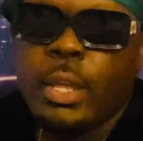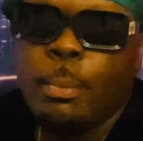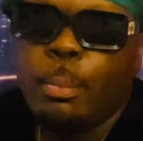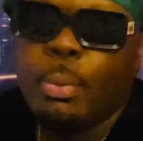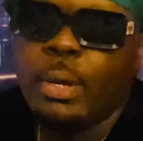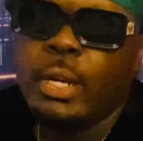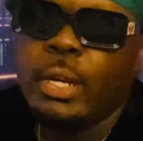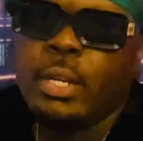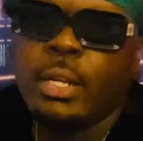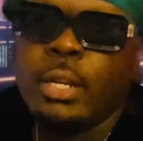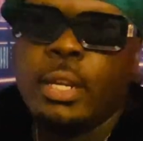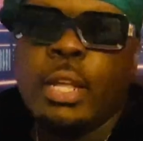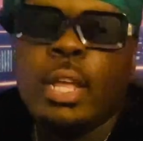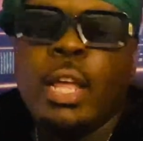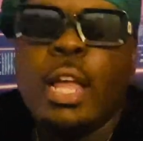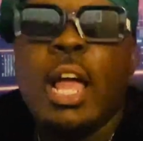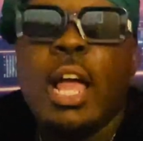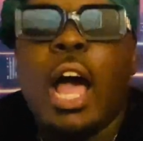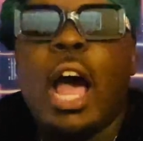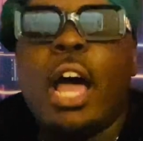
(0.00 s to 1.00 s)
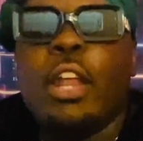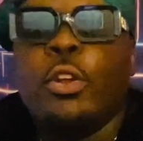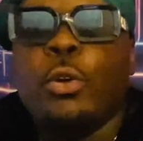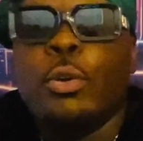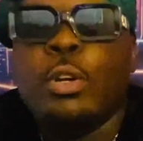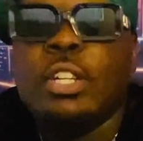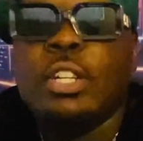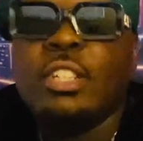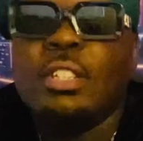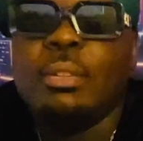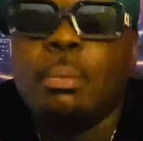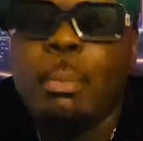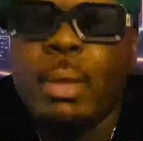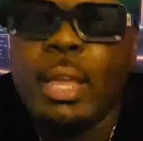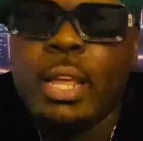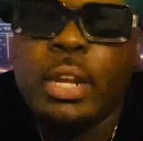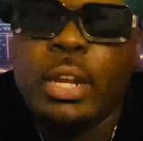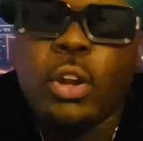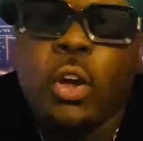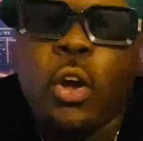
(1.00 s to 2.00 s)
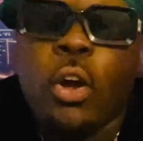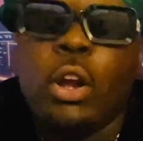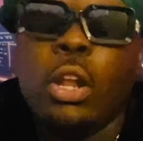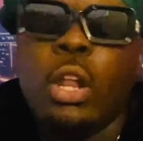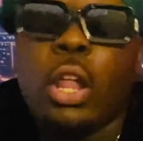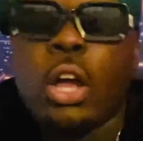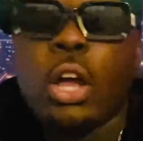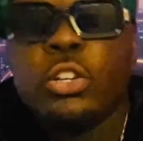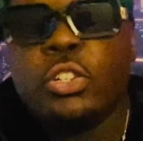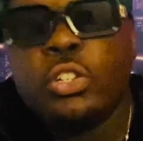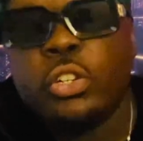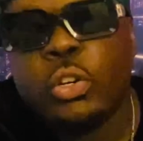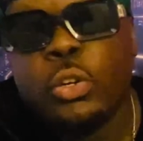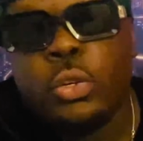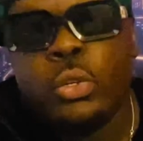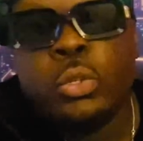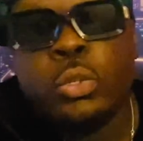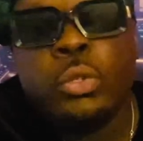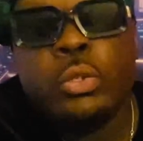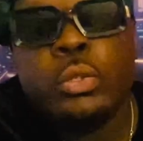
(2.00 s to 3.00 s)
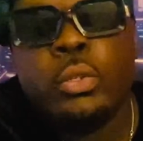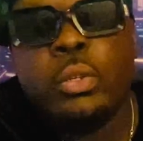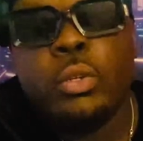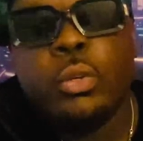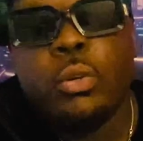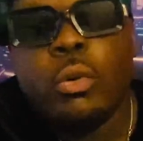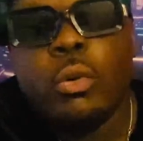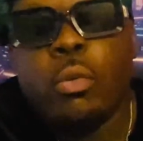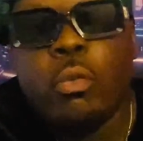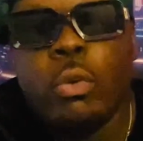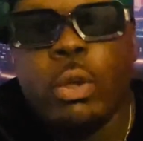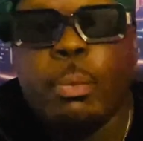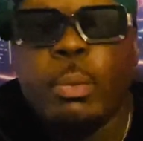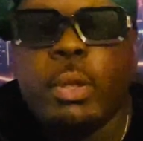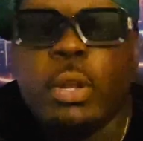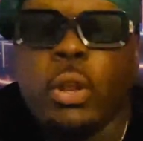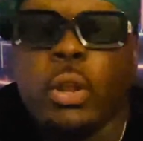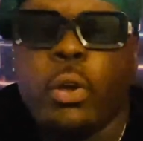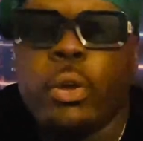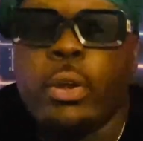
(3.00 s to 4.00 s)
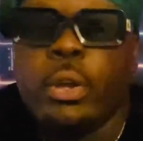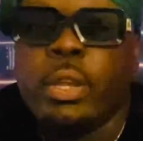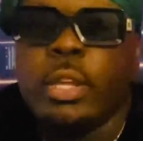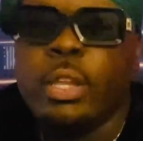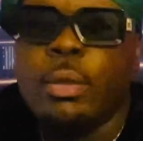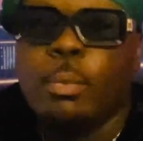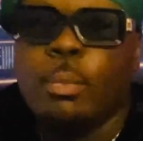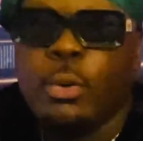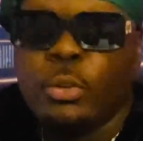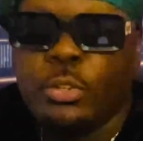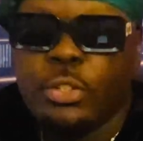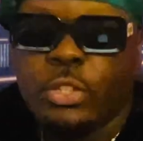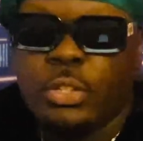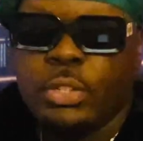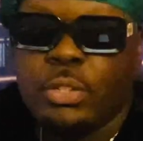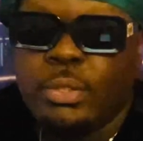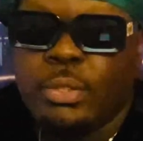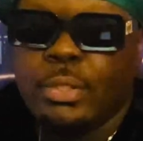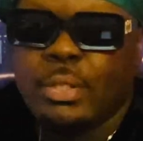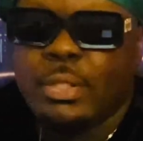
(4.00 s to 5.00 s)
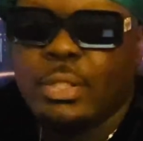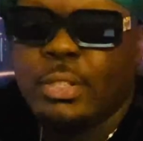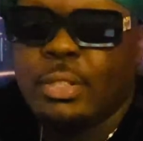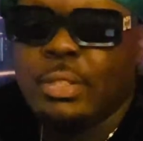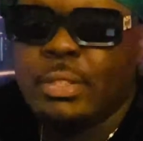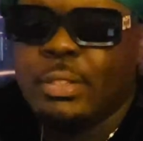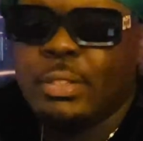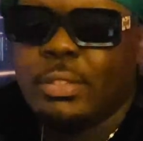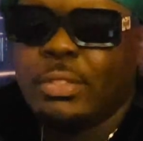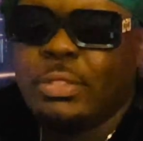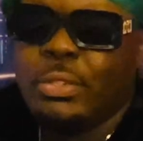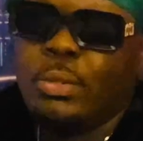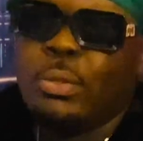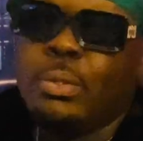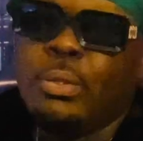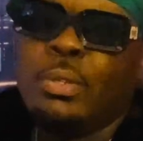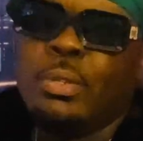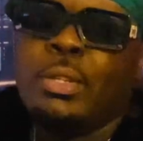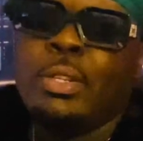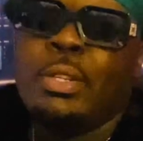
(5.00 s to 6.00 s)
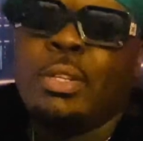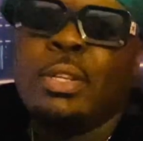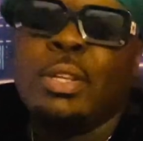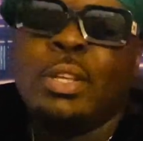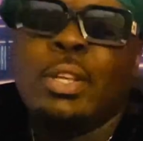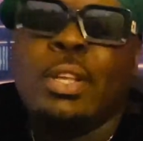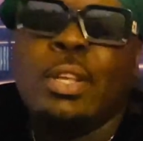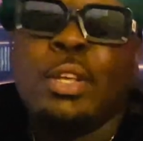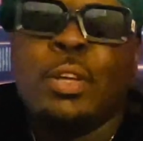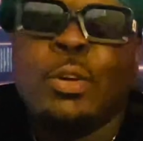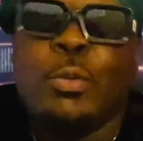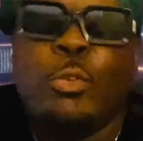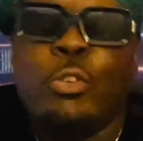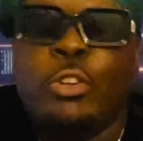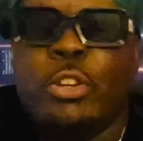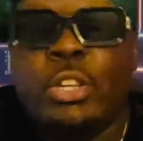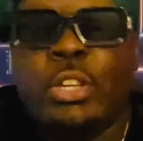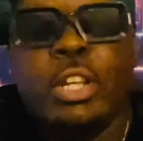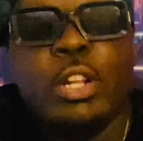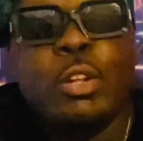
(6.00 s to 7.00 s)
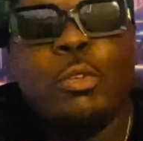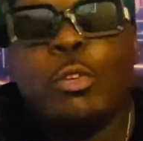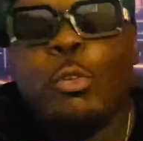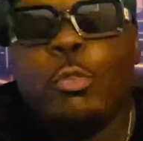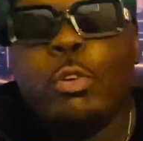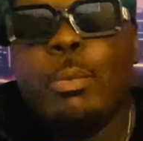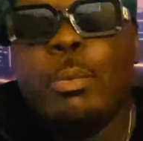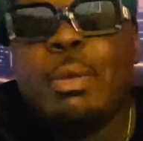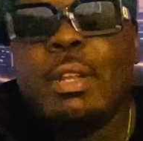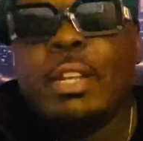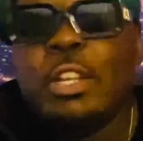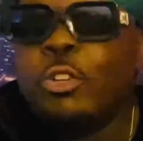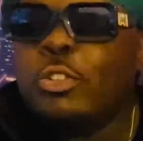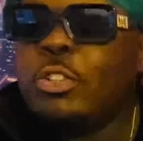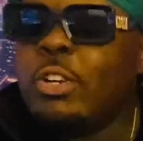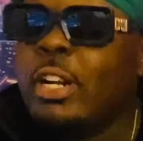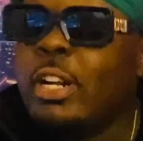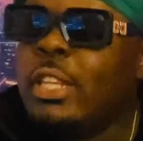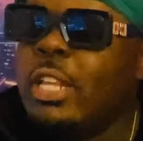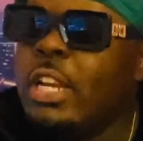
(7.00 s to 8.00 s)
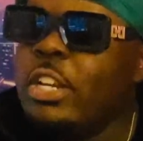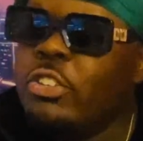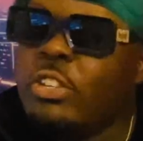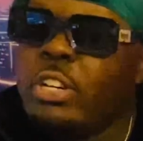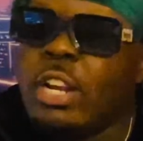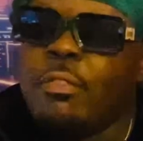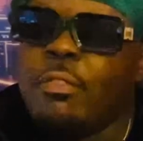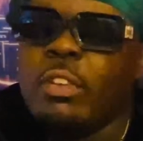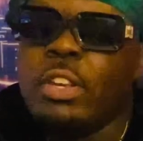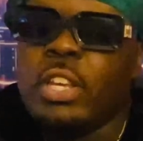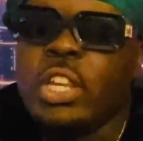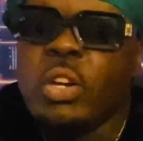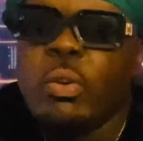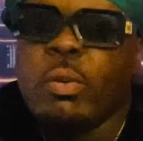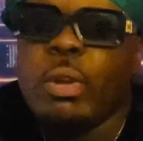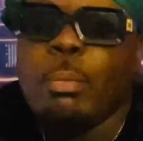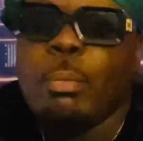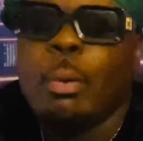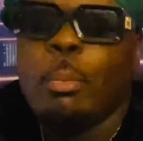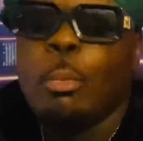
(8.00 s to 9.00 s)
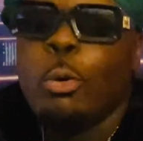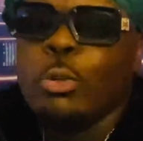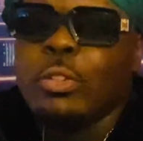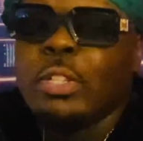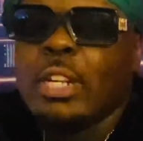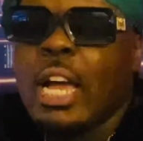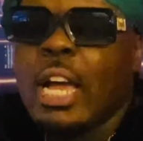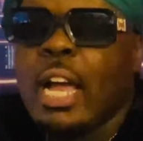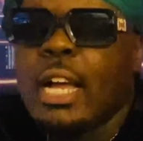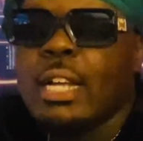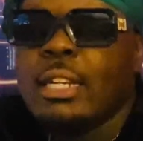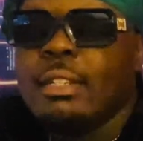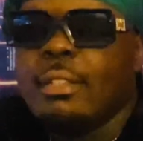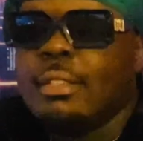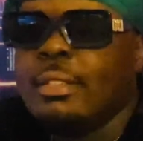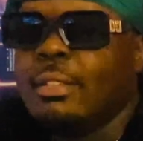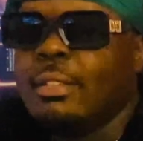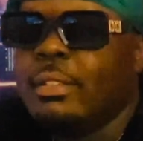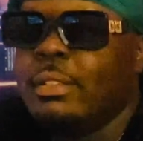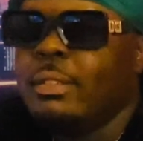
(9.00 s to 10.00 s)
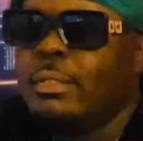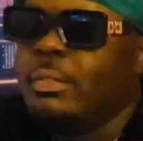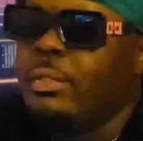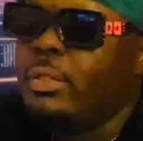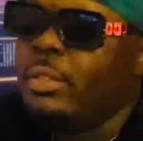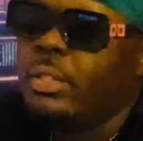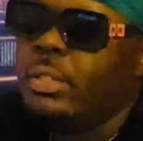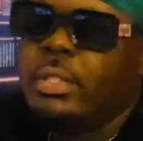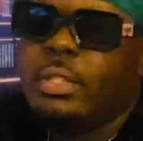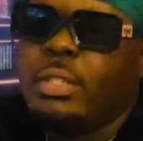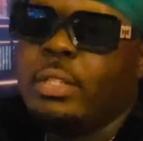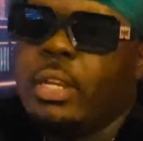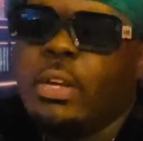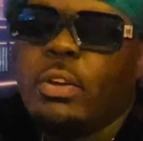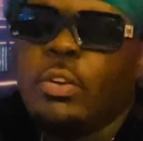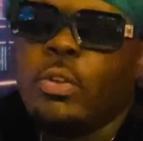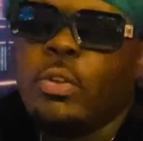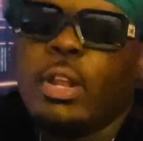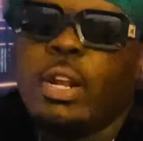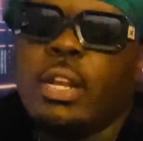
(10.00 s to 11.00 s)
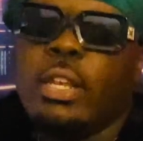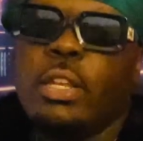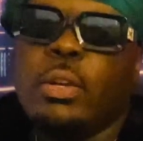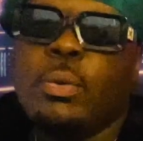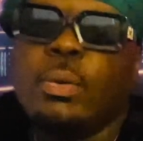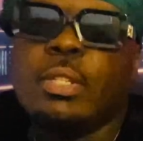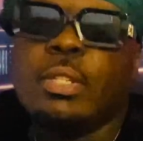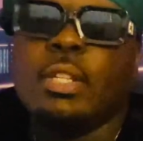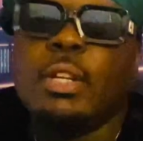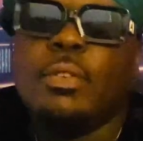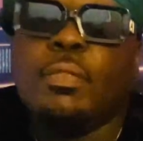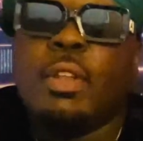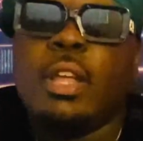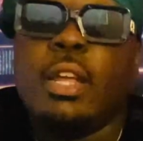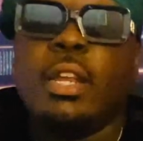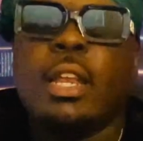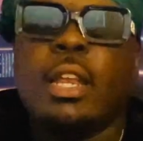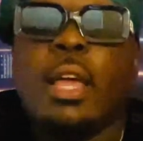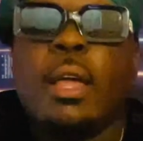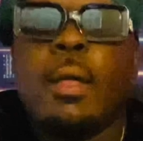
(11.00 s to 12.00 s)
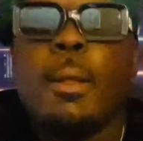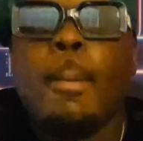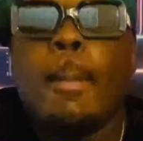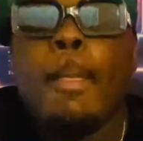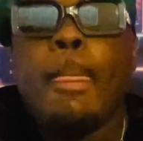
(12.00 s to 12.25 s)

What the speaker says: But I noticed men are logical, women are emotional. So when you're dealing with women, those are the things you're gonna have to deal with. But most guys, they don't know how to deal with stuff like that.